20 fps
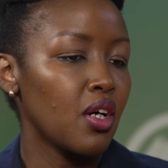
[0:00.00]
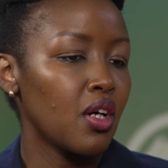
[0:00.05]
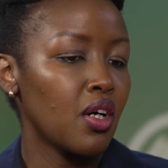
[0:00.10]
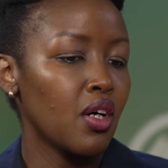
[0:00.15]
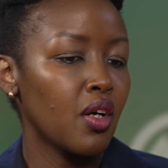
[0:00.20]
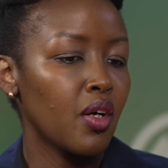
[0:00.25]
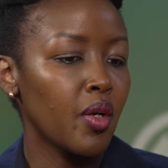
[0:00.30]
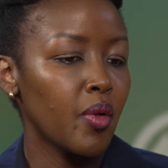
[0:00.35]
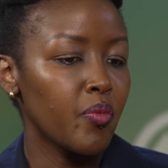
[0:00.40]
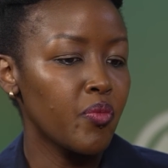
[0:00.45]

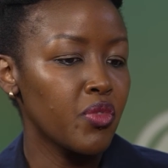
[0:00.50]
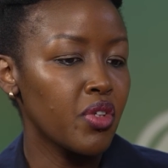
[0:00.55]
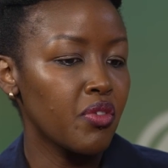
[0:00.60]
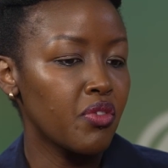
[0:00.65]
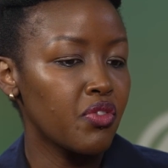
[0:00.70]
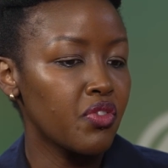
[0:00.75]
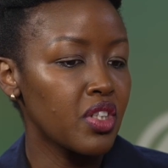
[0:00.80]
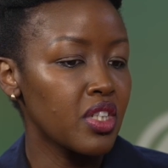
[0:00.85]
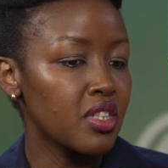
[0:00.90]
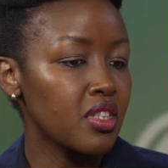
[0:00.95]
um, the
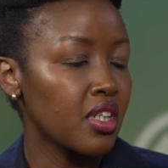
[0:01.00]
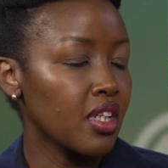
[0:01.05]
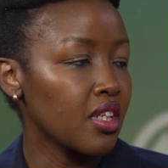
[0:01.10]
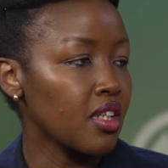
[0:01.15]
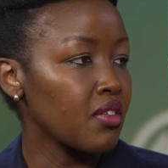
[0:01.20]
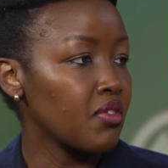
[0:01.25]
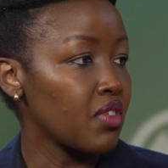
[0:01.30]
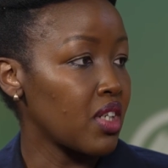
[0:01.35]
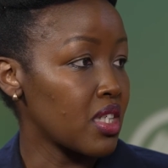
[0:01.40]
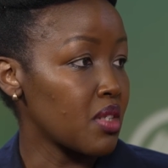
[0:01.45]

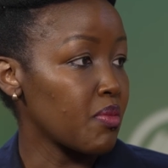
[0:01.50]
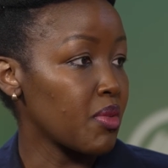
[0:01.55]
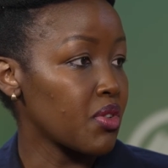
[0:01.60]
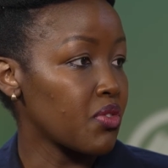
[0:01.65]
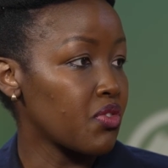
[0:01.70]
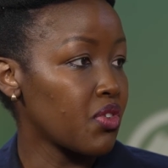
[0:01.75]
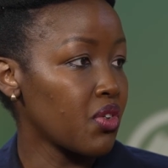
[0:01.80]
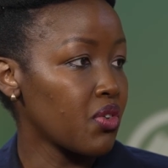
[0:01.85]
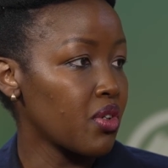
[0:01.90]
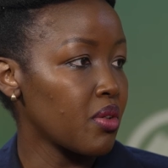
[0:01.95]
fintech investment
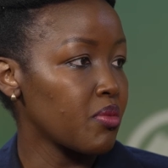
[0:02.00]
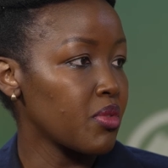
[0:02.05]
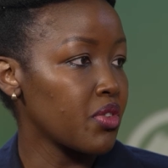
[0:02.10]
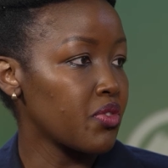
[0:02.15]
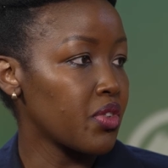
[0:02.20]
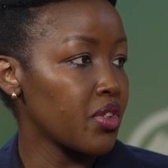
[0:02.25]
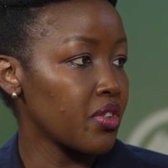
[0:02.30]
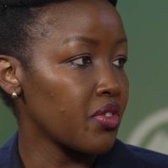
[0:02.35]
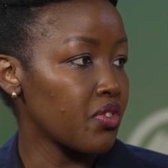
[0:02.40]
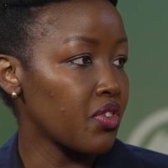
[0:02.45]
forum, the
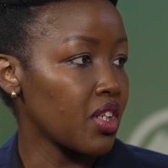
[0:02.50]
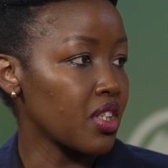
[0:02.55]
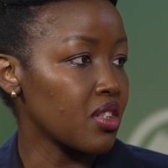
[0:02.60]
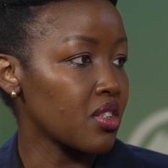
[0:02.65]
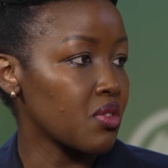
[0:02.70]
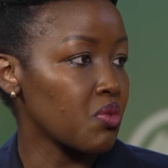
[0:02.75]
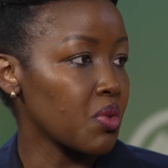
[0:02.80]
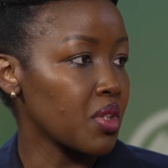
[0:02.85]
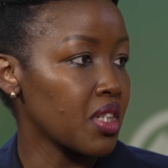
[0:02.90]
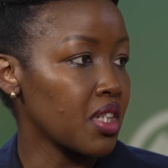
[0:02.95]
very
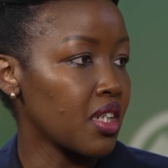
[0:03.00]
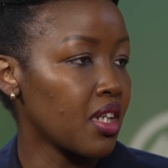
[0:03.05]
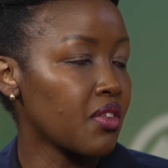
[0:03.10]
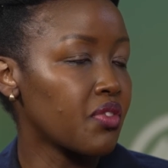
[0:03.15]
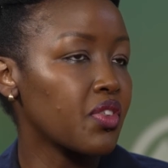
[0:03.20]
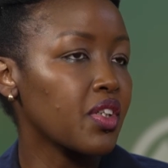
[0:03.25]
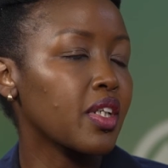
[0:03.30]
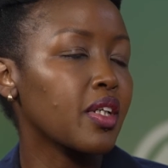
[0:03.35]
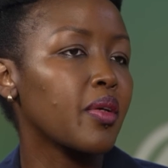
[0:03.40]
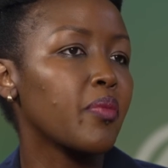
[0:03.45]
first one in
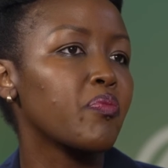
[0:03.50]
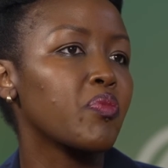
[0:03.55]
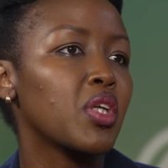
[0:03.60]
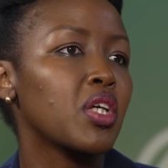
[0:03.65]
Africa,